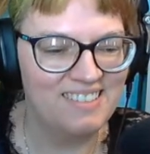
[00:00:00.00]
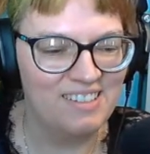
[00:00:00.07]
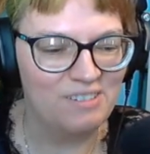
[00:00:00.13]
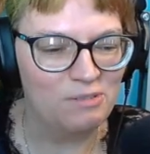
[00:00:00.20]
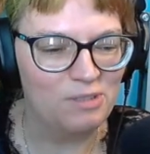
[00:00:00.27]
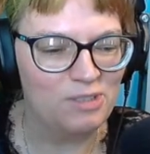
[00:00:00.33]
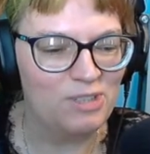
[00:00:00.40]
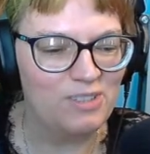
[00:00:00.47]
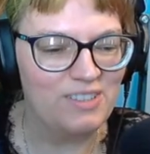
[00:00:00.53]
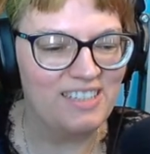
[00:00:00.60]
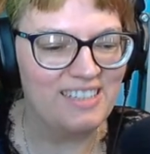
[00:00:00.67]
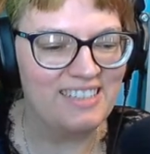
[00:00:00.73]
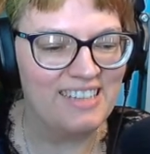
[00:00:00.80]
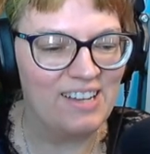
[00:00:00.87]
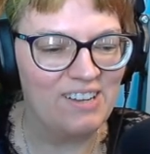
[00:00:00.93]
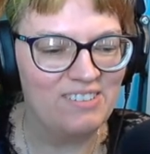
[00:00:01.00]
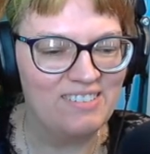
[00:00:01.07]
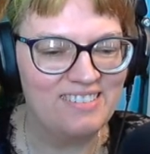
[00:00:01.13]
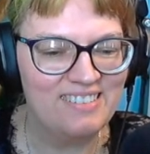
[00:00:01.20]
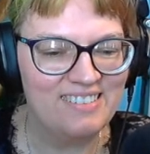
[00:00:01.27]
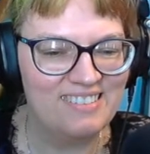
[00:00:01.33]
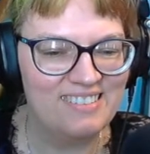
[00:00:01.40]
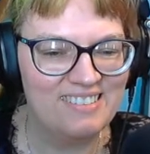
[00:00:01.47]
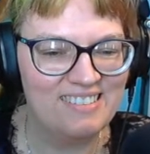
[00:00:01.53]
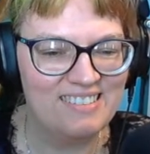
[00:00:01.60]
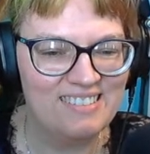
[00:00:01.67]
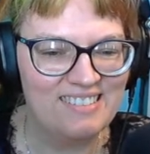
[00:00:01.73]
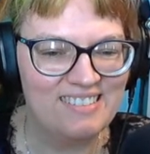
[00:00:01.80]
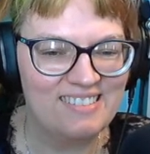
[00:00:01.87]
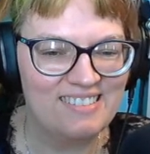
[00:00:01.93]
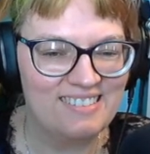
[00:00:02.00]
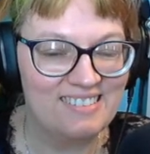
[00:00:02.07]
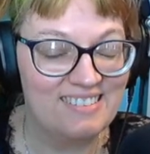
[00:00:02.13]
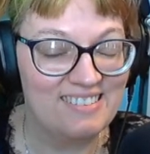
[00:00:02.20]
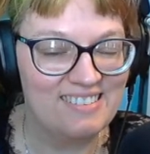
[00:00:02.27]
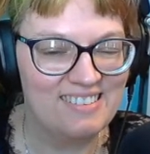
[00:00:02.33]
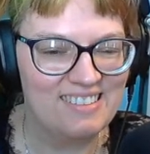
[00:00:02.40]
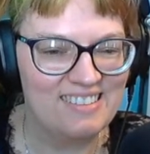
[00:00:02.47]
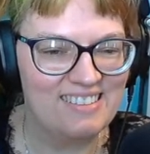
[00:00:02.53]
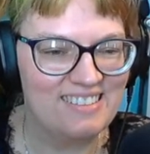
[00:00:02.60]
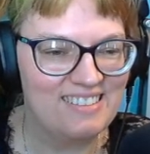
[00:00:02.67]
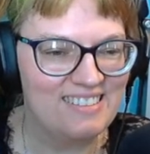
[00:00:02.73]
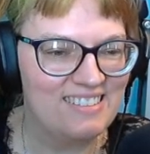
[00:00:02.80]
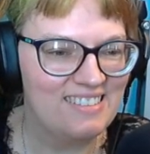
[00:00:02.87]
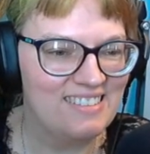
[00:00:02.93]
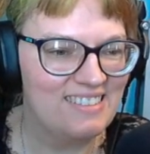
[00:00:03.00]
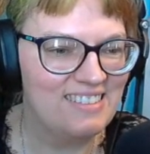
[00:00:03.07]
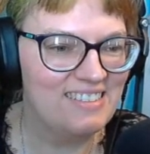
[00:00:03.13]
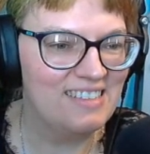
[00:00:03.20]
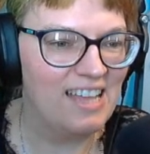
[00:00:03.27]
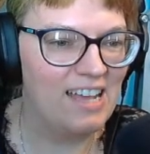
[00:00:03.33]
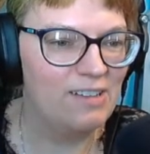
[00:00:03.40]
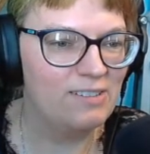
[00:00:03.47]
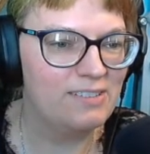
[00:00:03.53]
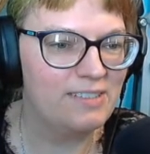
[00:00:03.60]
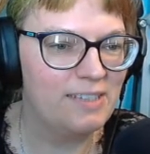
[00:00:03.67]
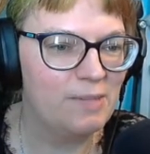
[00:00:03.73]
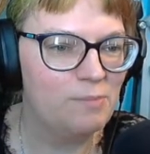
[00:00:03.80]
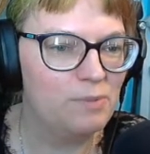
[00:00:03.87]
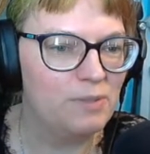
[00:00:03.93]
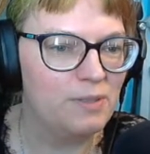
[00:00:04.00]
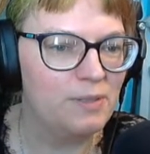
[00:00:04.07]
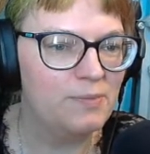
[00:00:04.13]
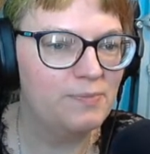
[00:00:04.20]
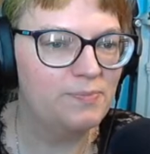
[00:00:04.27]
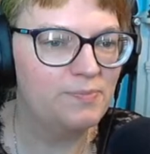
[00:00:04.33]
we'll turn that down. Nice loud sample though.